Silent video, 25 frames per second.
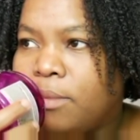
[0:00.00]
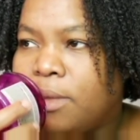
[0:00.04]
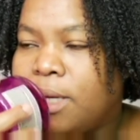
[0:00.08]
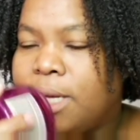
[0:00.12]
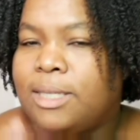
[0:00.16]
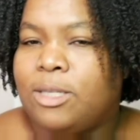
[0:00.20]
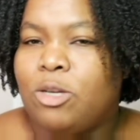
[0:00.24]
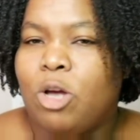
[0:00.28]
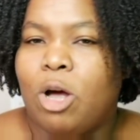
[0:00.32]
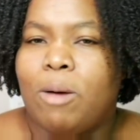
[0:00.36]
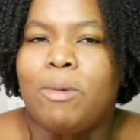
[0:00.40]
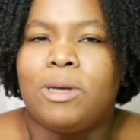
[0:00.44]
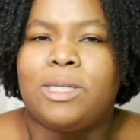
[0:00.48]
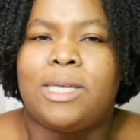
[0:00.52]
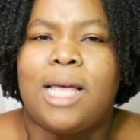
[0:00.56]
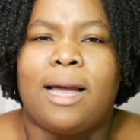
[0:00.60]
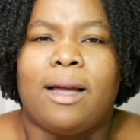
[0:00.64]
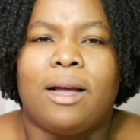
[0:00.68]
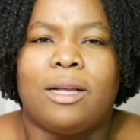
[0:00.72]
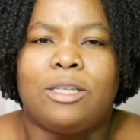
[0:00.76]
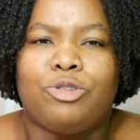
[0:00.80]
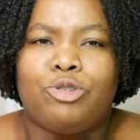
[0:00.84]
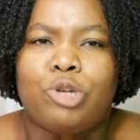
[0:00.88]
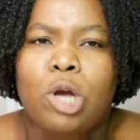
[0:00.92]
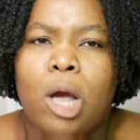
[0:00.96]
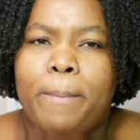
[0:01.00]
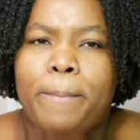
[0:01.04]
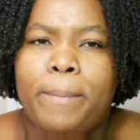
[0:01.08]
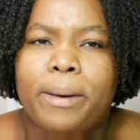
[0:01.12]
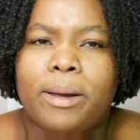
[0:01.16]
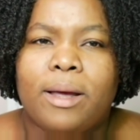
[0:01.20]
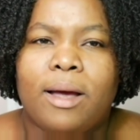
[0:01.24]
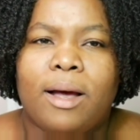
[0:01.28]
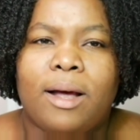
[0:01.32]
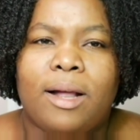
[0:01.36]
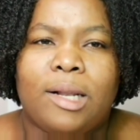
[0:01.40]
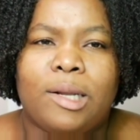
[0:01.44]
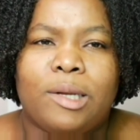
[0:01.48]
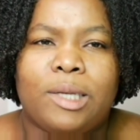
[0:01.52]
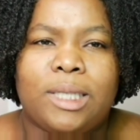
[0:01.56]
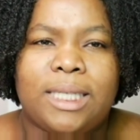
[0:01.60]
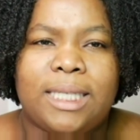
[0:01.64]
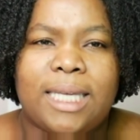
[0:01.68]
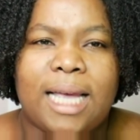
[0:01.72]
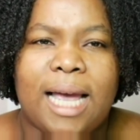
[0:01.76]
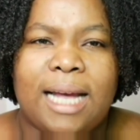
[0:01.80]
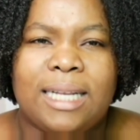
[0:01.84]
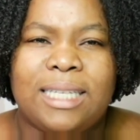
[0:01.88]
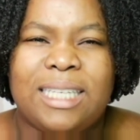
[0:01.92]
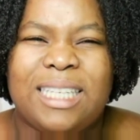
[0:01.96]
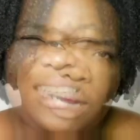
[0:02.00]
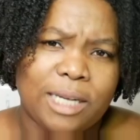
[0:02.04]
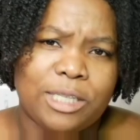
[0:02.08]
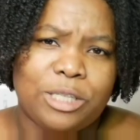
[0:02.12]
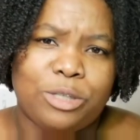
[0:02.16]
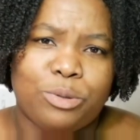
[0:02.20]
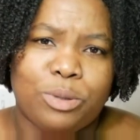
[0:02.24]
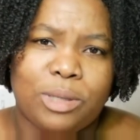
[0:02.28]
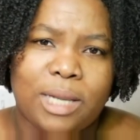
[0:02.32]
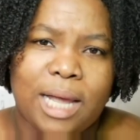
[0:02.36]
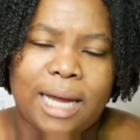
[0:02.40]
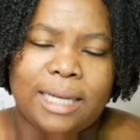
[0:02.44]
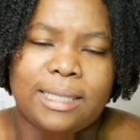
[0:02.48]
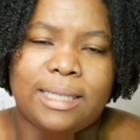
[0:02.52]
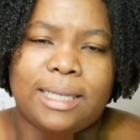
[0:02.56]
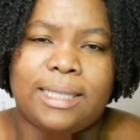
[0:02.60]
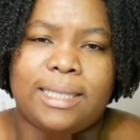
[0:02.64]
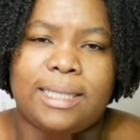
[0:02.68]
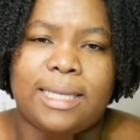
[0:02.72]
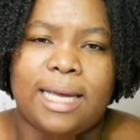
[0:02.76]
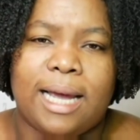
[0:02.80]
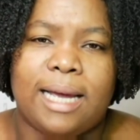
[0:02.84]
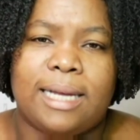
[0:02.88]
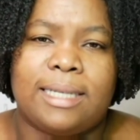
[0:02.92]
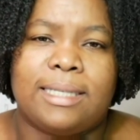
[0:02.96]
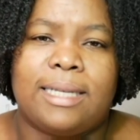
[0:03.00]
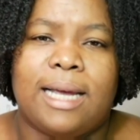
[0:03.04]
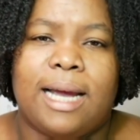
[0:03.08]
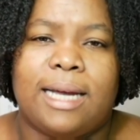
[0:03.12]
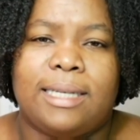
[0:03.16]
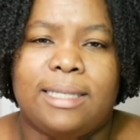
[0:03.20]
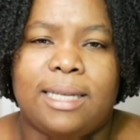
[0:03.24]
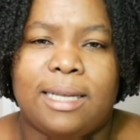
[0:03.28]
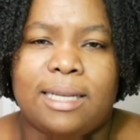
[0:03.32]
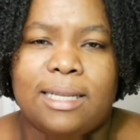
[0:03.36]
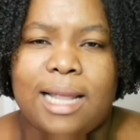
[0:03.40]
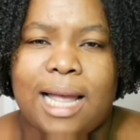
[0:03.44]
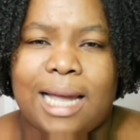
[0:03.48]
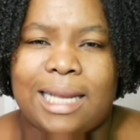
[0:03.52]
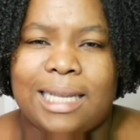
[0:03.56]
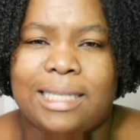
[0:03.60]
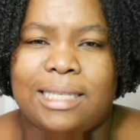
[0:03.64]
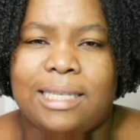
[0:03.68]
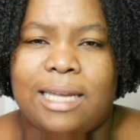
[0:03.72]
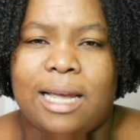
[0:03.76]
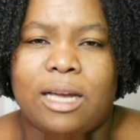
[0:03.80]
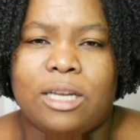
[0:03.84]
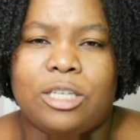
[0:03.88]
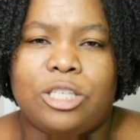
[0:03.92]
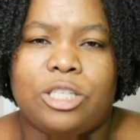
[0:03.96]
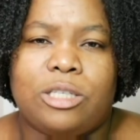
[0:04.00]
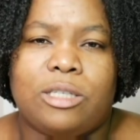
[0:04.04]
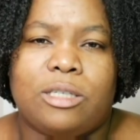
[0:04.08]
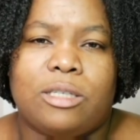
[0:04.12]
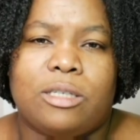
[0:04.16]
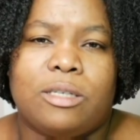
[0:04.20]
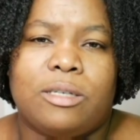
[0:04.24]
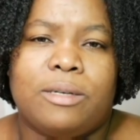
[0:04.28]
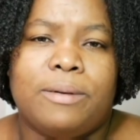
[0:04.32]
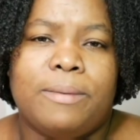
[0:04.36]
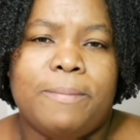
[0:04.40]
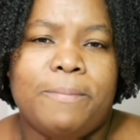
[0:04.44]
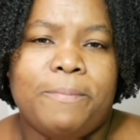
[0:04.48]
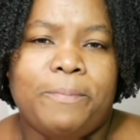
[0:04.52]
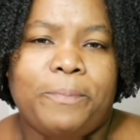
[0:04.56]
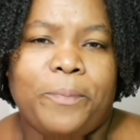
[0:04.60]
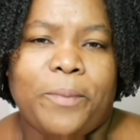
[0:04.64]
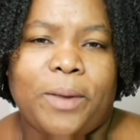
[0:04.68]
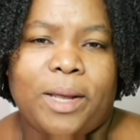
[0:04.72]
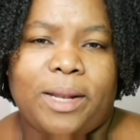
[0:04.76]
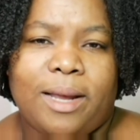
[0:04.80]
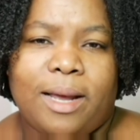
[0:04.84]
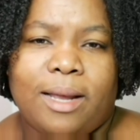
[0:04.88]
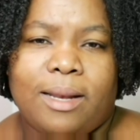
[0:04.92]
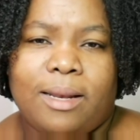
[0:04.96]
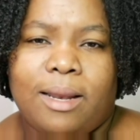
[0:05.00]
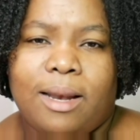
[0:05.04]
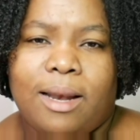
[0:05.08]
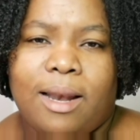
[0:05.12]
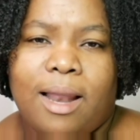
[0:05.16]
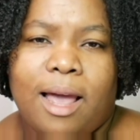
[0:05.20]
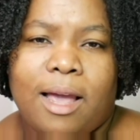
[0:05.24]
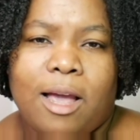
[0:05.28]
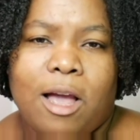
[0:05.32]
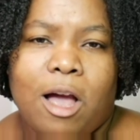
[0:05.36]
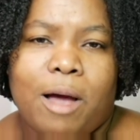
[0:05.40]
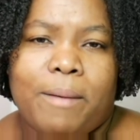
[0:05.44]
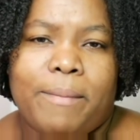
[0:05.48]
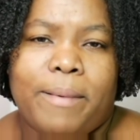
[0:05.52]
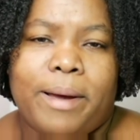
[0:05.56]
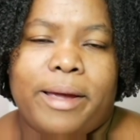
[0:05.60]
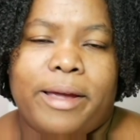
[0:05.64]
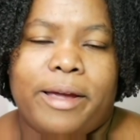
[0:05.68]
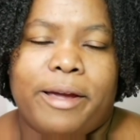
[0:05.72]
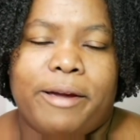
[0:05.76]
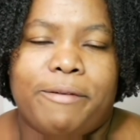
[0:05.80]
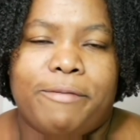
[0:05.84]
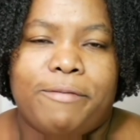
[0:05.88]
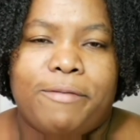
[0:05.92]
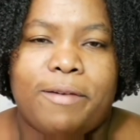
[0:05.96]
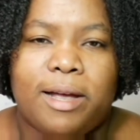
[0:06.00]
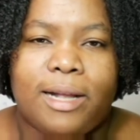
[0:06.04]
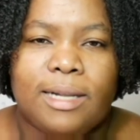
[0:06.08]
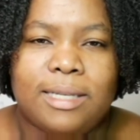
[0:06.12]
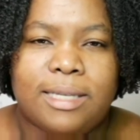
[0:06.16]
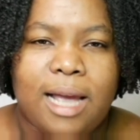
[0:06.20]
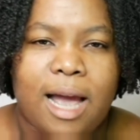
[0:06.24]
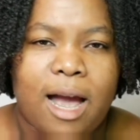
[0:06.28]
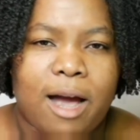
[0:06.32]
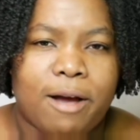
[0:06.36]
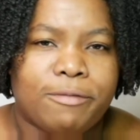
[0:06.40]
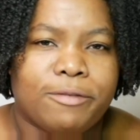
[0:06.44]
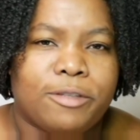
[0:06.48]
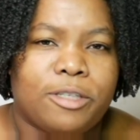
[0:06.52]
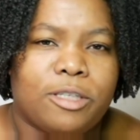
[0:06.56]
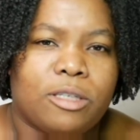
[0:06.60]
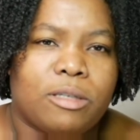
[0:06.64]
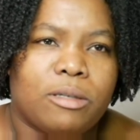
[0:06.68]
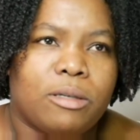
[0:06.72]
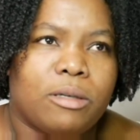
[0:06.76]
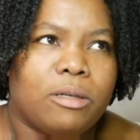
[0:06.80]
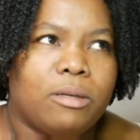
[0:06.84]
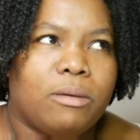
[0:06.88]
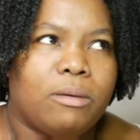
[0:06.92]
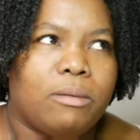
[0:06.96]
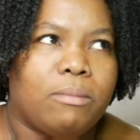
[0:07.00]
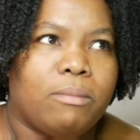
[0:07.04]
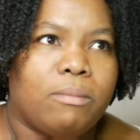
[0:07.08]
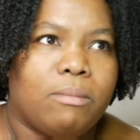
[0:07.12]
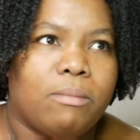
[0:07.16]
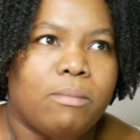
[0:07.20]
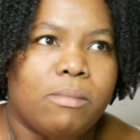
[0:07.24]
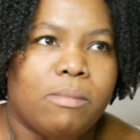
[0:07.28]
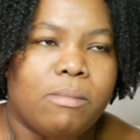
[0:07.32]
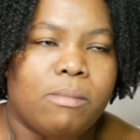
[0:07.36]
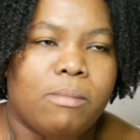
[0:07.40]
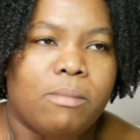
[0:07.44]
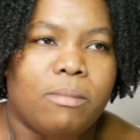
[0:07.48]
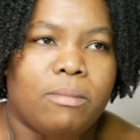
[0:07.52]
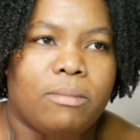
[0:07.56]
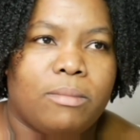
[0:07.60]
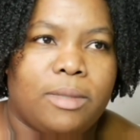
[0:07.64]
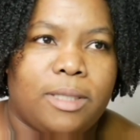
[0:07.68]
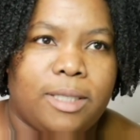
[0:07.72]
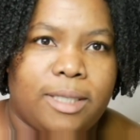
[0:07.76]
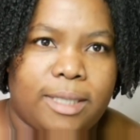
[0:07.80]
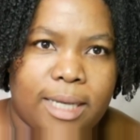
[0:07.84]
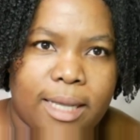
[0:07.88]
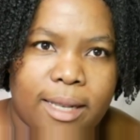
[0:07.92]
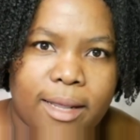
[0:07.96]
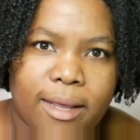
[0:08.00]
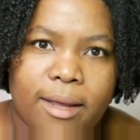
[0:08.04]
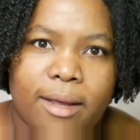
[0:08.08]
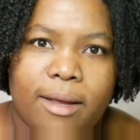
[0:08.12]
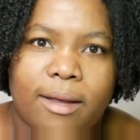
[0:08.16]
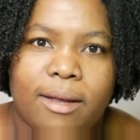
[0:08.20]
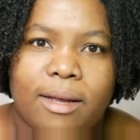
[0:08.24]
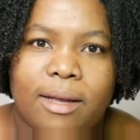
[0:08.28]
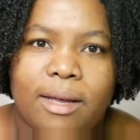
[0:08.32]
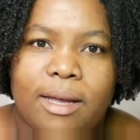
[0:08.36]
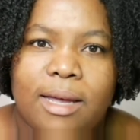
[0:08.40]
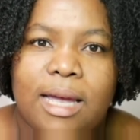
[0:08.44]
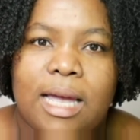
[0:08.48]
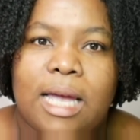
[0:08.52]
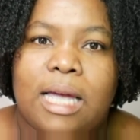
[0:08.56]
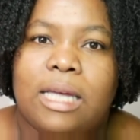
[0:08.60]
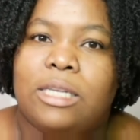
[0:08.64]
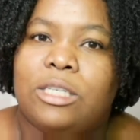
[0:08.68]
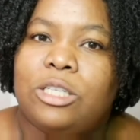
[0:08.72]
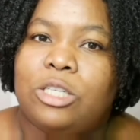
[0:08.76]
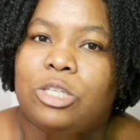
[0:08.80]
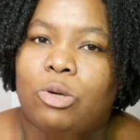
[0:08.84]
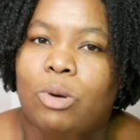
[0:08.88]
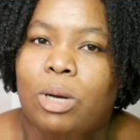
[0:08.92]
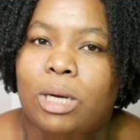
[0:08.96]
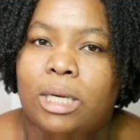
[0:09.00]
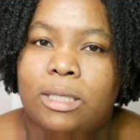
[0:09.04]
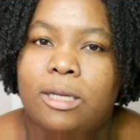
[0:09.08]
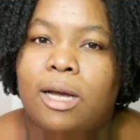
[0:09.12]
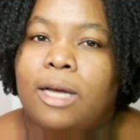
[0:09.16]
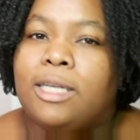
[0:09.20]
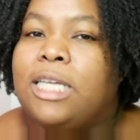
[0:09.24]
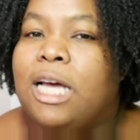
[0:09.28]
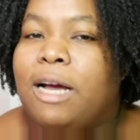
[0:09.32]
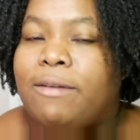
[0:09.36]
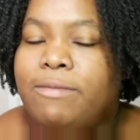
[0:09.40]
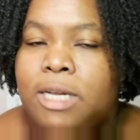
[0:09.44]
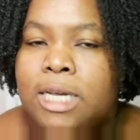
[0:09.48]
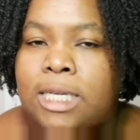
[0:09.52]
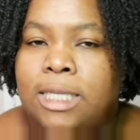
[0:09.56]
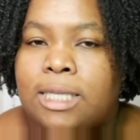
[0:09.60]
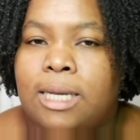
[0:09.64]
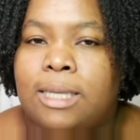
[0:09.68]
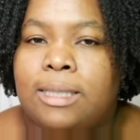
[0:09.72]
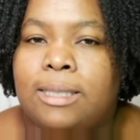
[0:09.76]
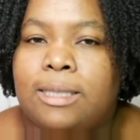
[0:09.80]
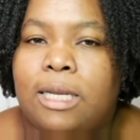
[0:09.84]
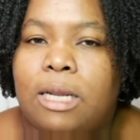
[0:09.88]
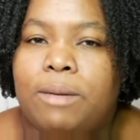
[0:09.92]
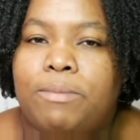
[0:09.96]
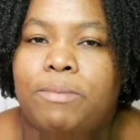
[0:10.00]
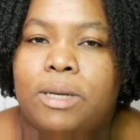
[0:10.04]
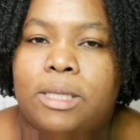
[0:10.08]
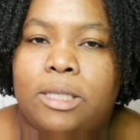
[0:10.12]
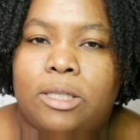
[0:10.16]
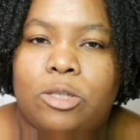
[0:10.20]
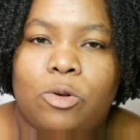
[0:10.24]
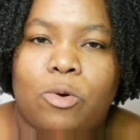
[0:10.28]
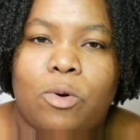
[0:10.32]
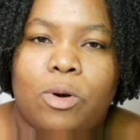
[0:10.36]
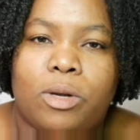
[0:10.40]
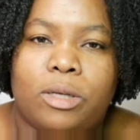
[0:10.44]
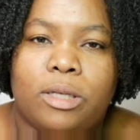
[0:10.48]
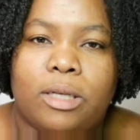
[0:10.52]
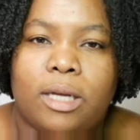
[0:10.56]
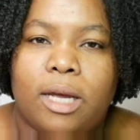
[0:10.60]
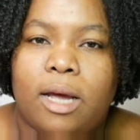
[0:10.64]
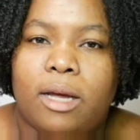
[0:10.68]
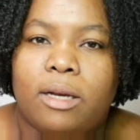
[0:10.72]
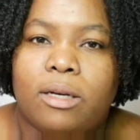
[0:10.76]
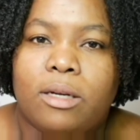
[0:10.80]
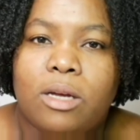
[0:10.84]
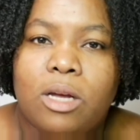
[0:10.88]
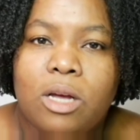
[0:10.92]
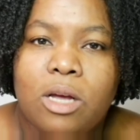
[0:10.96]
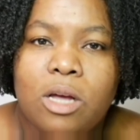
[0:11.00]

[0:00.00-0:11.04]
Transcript: It's almost like a tropical scent. I do like the scent. I did like the texture and I didn't like how my hair felt after sitting. So it does have decent slip and so on again.